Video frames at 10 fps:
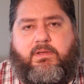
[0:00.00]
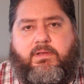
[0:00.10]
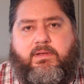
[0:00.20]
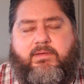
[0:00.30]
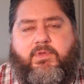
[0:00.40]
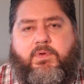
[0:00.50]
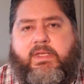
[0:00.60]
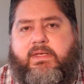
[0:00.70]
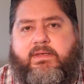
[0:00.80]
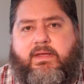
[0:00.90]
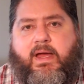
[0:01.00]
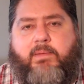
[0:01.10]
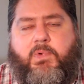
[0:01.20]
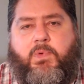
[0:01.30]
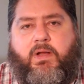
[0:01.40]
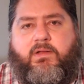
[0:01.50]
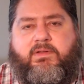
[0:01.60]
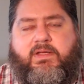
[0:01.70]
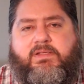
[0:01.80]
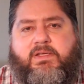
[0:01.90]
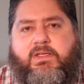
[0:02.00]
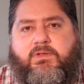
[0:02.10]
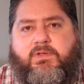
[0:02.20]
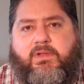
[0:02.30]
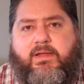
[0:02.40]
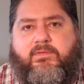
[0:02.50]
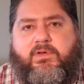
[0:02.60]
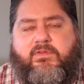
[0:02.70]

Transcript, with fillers: Even though he didn't die, but went on to continue to live and